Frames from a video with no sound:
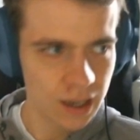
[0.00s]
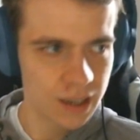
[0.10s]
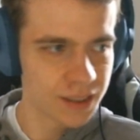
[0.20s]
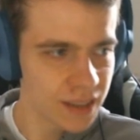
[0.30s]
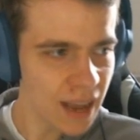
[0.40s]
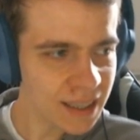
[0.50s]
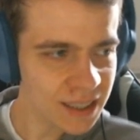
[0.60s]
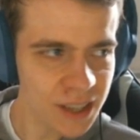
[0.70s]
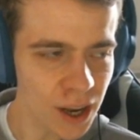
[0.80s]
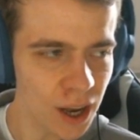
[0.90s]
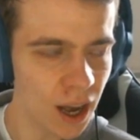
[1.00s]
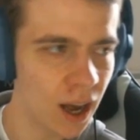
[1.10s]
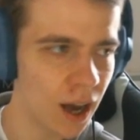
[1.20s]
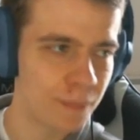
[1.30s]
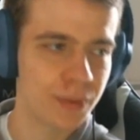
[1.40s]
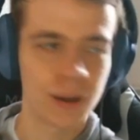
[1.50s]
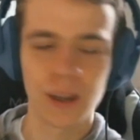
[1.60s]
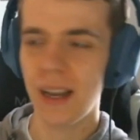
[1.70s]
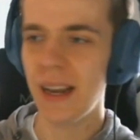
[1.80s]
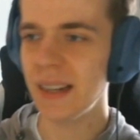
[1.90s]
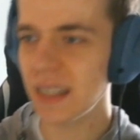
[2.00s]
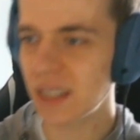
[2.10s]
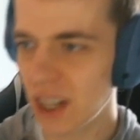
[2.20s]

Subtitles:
Next up, it is